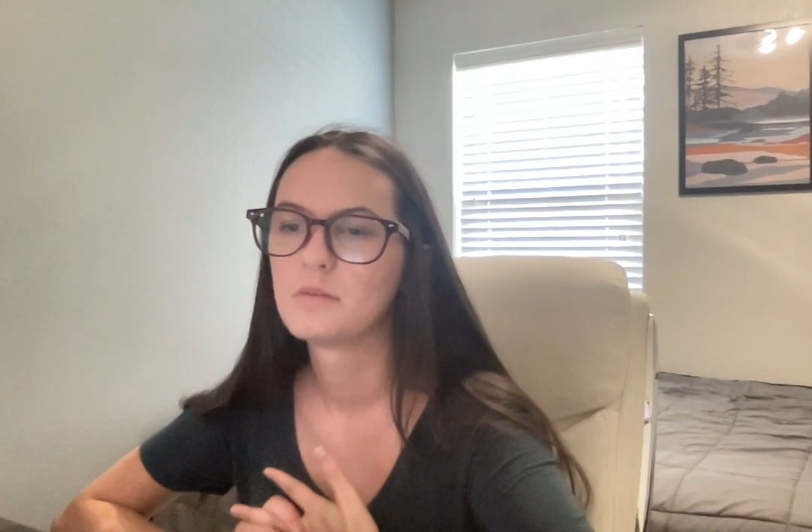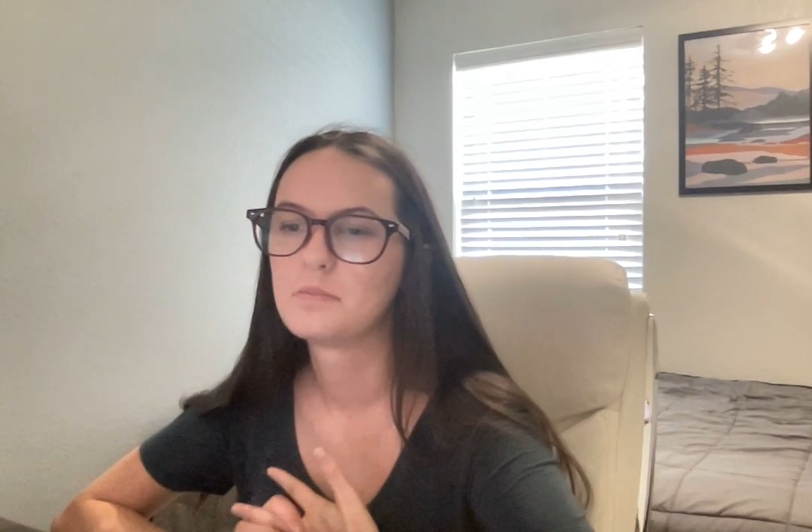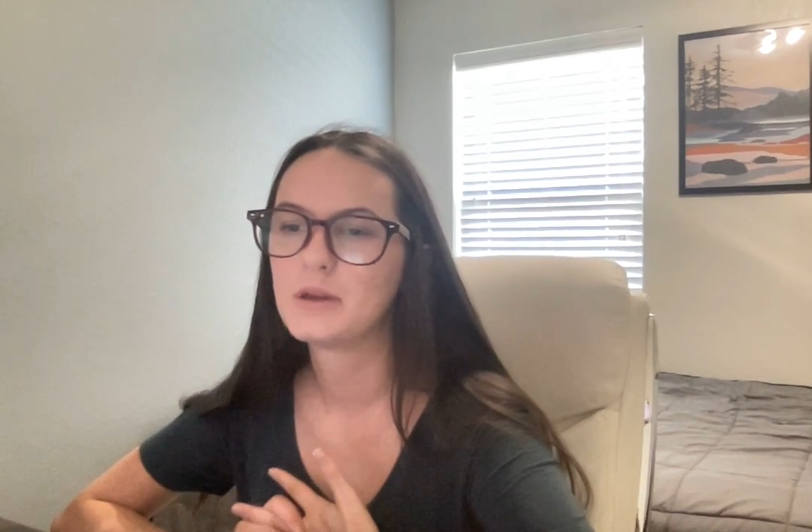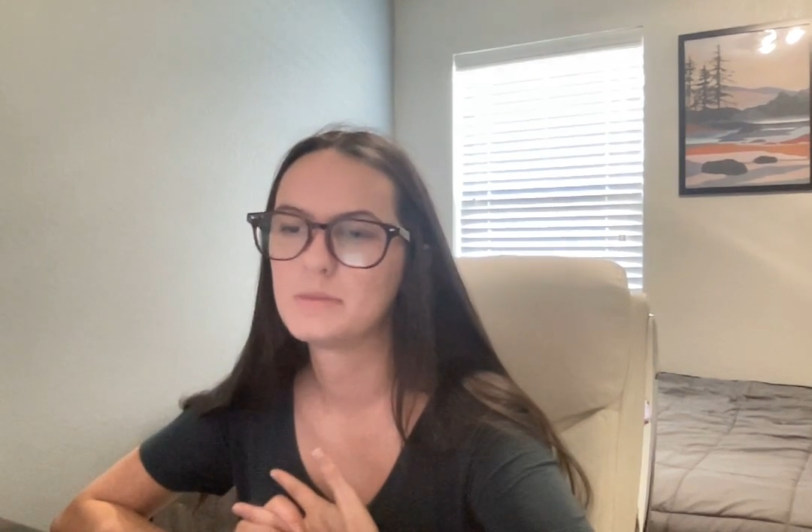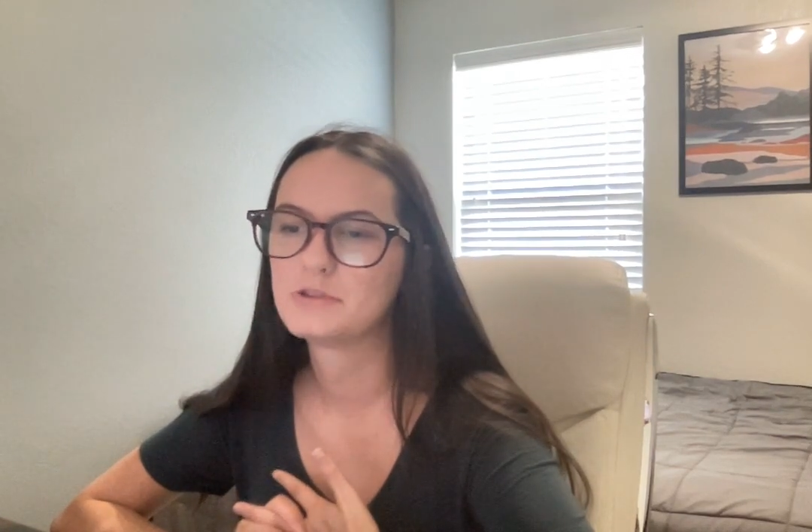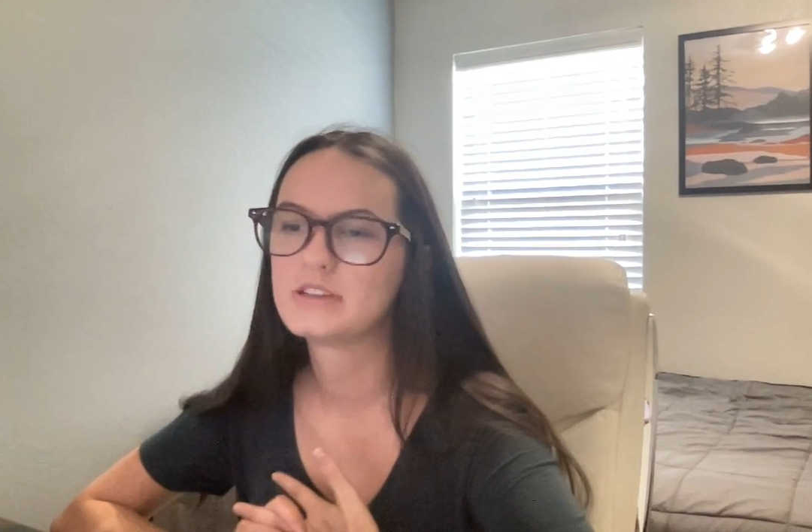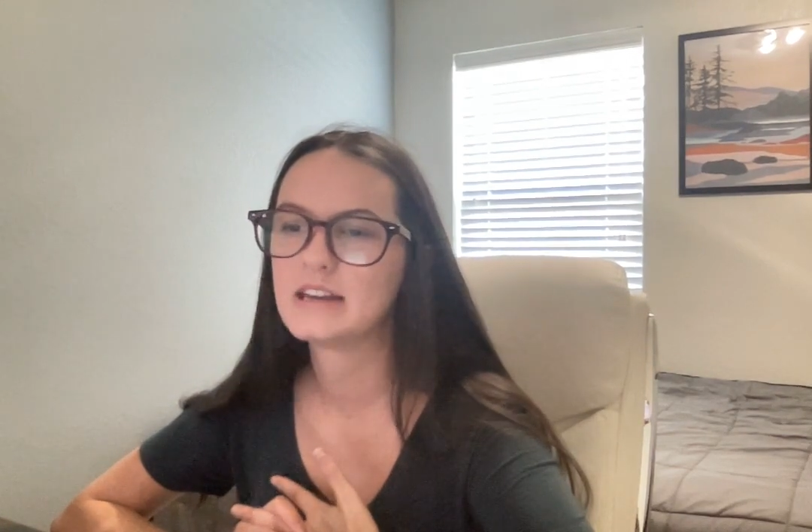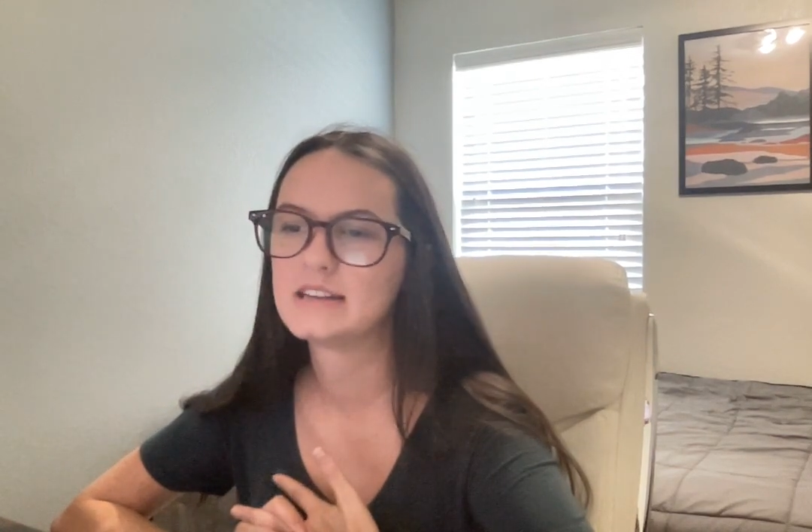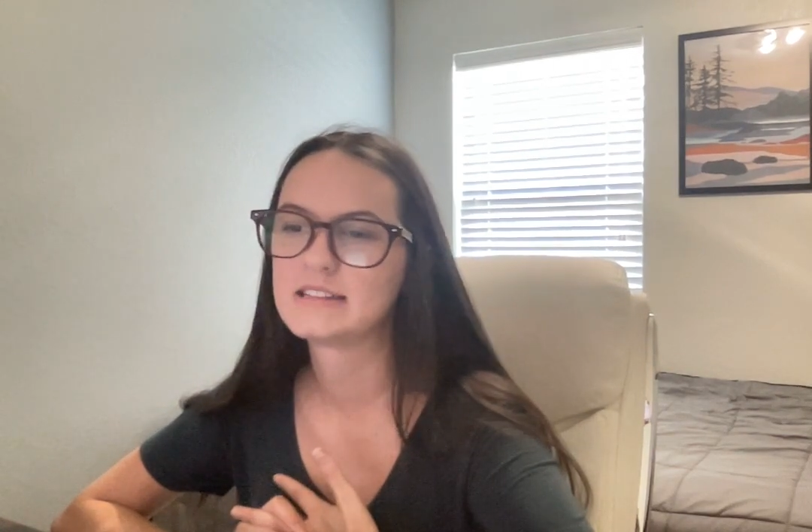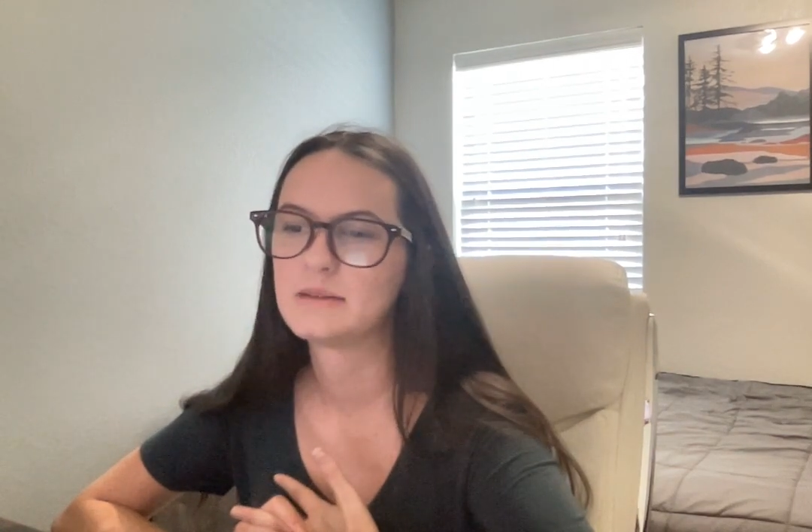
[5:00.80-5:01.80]
papers
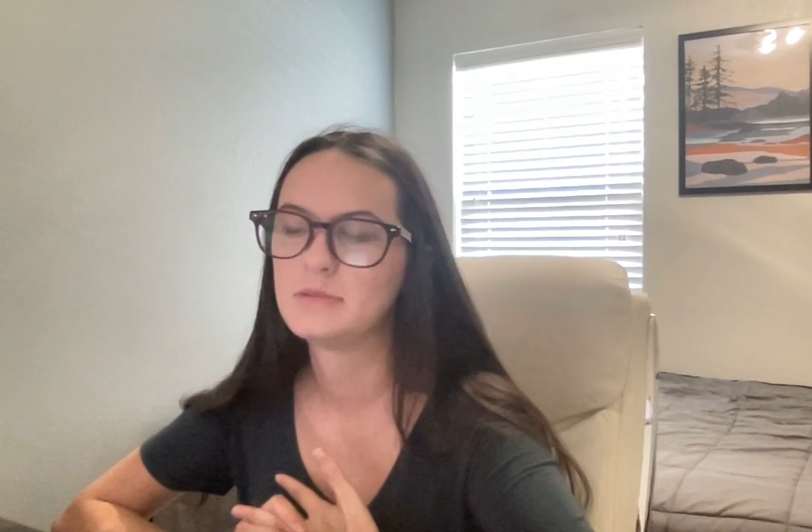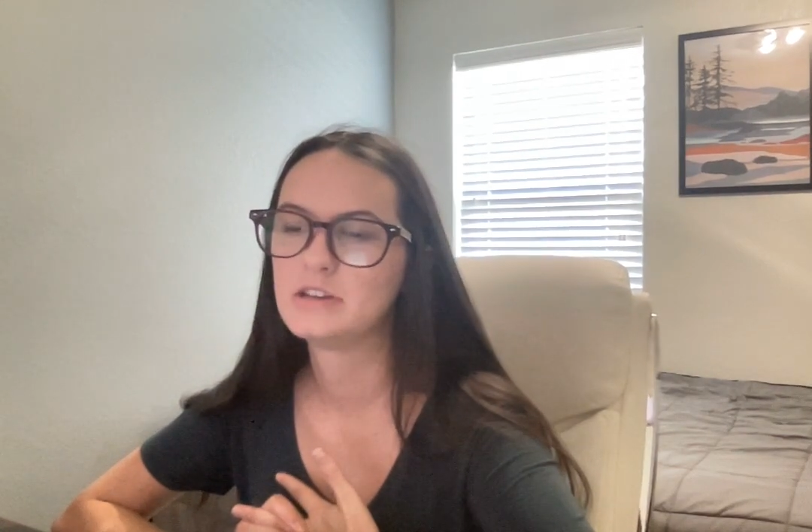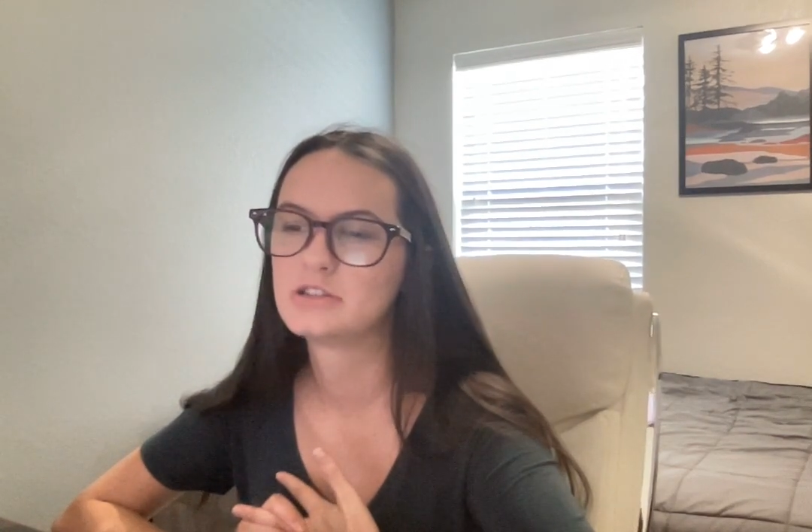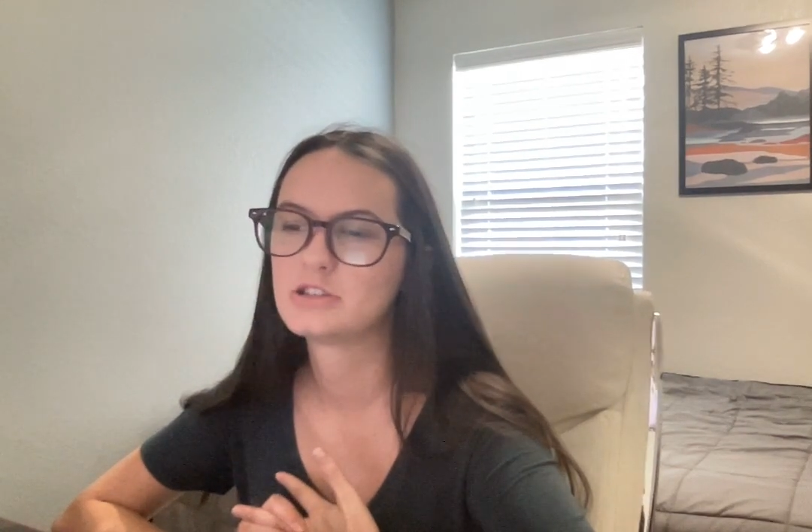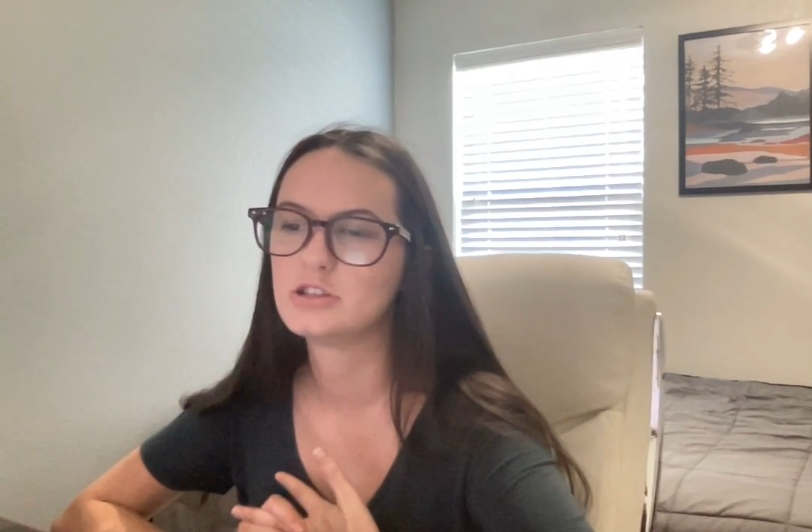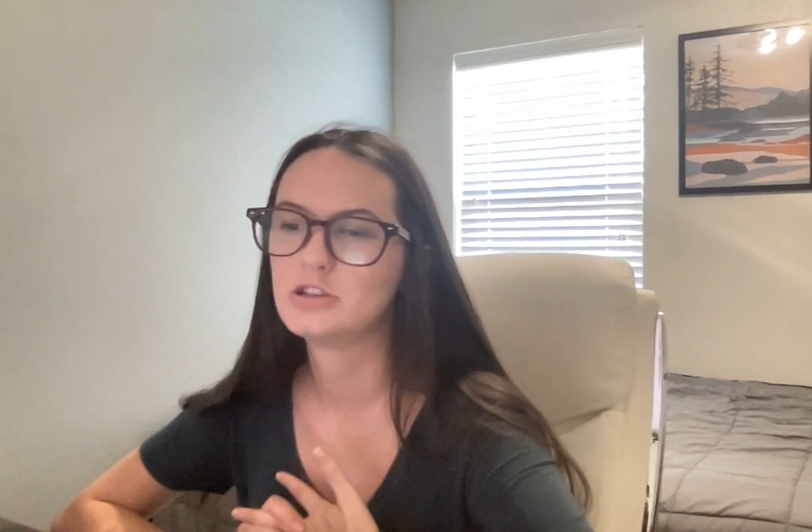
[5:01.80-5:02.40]
and assignments